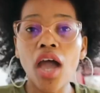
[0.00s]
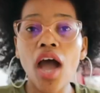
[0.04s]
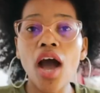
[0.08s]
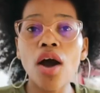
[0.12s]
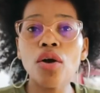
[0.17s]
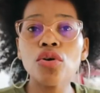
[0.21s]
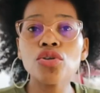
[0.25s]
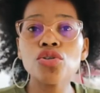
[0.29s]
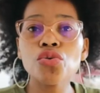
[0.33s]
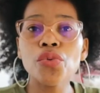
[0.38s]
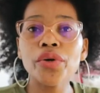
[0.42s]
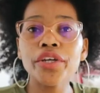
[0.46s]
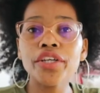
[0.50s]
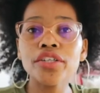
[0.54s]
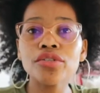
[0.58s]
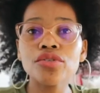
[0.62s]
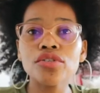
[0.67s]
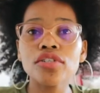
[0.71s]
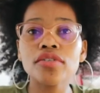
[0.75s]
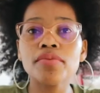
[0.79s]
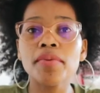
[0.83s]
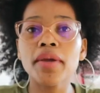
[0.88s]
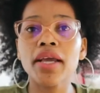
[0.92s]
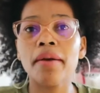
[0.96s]
I also wanted
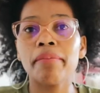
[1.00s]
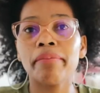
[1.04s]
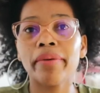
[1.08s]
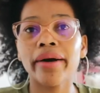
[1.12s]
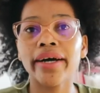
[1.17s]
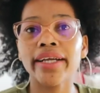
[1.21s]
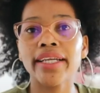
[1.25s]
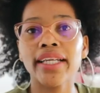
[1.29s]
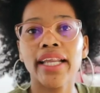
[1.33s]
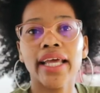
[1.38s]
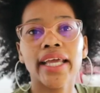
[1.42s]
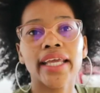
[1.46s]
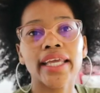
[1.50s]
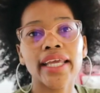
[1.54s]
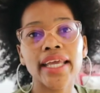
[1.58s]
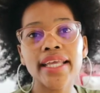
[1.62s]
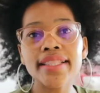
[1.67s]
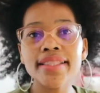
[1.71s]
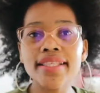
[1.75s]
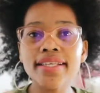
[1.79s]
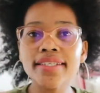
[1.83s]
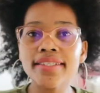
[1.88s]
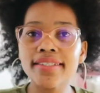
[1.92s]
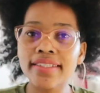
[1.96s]
to speak about like
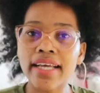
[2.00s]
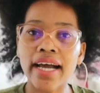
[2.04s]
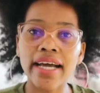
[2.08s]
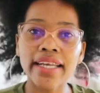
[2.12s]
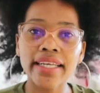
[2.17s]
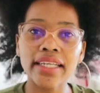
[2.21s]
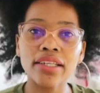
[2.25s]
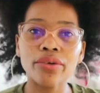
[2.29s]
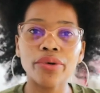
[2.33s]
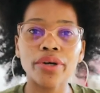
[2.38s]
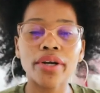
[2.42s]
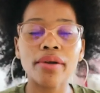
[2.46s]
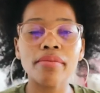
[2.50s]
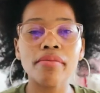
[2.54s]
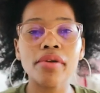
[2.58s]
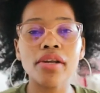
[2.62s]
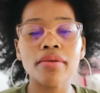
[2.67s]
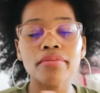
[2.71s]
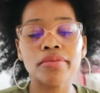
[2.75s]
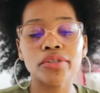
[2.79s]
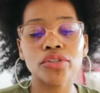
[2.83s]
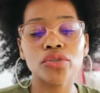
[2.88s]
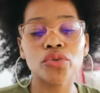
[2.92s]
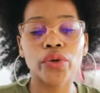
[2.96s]
in this channel what I'm gonna
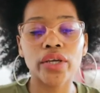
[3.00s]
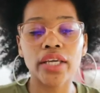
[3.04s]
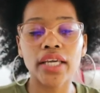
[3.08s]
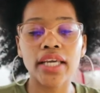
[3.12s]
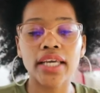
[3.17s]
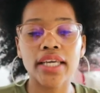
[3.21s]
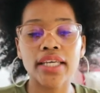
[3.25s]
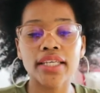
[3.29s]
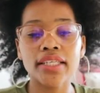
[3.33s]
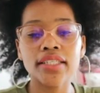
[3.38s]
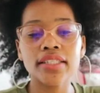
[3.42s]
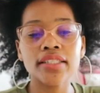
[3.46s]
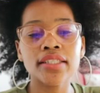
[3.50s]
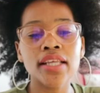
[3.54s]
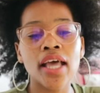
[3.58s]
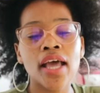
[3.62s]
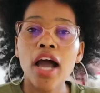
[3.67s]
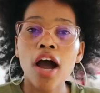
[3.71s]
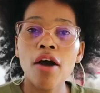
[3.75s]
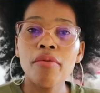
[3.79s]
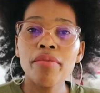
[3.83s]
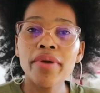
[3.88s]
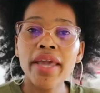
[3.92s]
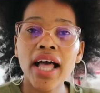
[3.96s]
be doing is
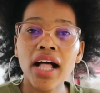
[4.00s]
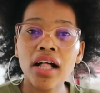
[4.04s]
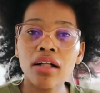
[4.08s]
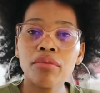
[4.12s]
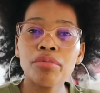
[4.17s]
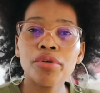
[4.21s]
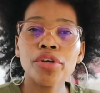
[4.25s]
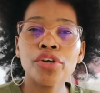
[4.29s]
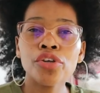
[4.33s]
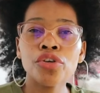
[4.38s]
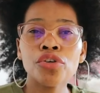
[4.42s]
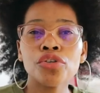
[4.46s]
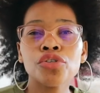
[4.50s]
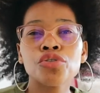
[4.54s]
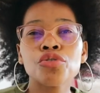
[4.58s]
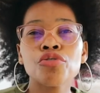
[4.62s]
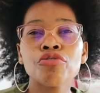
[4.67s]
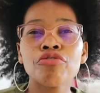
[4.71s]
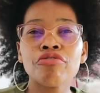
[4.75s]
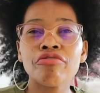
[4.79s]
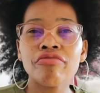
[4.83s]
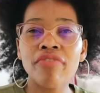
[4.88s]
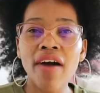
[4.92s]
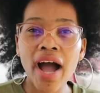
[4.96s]
I'll be helping you to
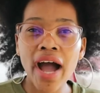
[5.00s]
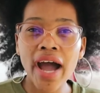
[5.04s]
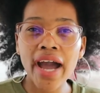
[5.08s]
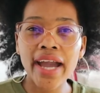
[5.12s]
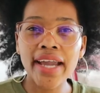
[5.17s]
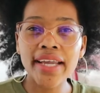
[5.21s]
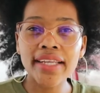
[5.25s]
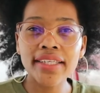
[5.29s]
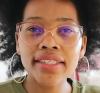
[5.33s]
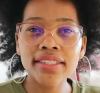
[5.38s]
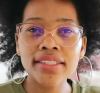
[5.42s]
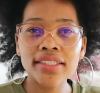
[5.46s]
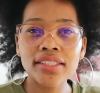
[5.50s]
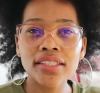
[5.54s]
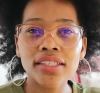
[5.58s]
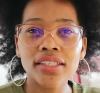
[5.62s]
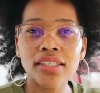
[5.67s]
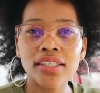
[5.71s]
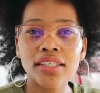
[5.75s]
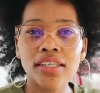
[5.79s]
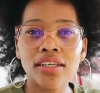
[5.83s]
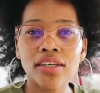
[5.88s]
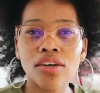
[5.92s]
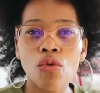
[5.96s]
find
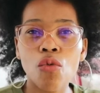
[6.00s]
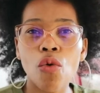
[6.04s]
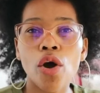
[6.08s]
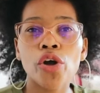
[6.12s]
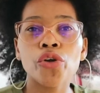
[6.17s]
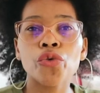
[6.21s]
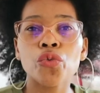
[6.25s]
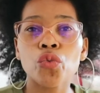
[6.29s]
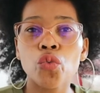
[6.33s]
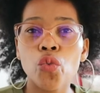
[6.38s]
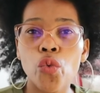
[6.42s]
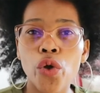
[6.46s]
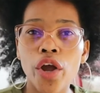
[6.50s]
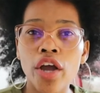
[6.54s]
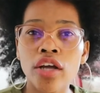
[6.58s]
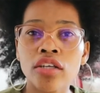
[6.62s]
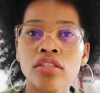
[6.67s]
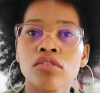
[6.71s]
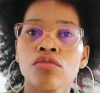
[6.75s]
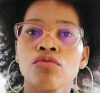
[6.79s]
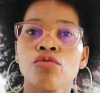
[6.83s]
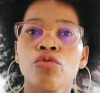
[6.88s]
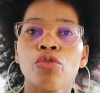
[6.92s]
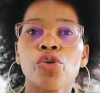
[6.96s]
what
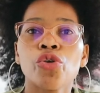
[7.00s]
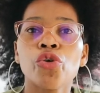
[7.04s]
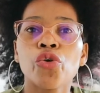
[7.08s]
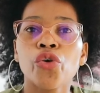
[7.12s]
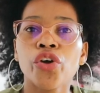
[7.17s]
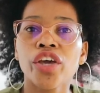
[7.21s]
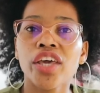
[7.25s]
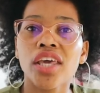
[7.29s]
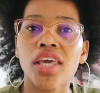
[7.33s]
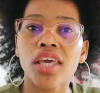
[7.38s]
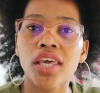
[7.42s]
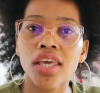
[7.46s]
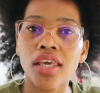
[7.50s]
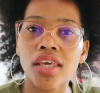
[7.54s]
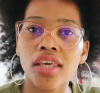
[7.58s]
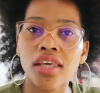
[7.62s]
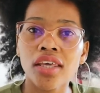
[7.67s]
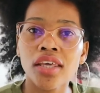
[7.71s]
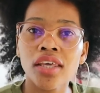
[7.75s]
works for your hair